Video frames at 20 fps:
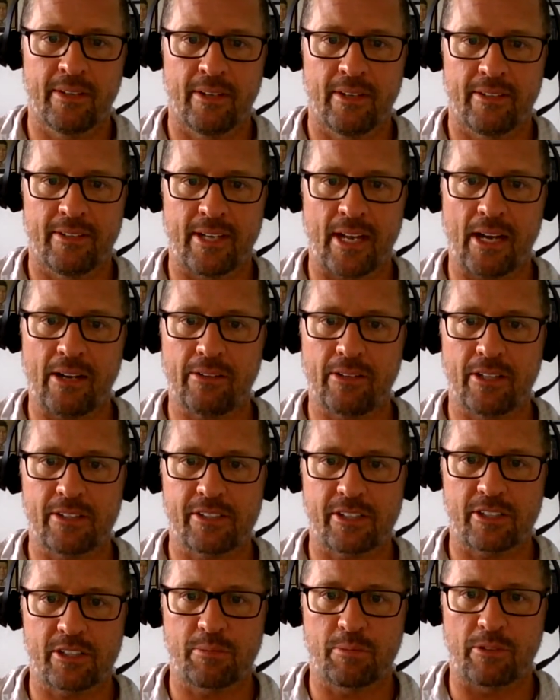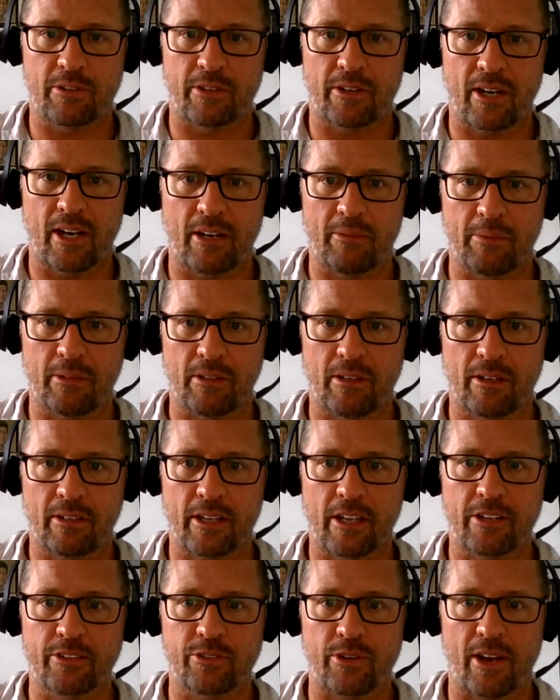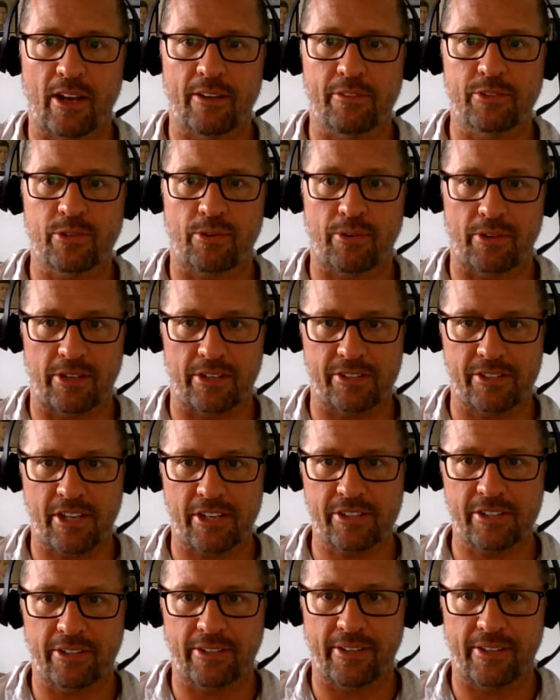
Now let's explore how belonging drives organizational